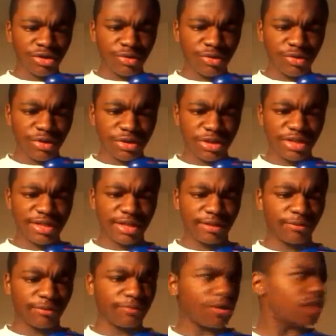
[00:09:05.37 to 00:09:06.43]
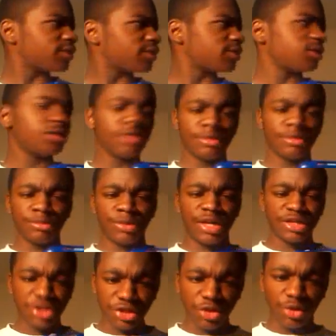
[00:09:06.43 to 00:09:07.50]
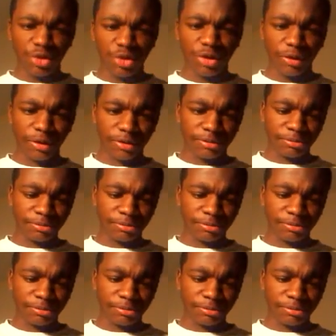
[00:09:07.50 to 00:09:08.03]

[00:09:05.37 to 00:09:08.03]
Twitter, she said unfollow her. Dang, she go hard.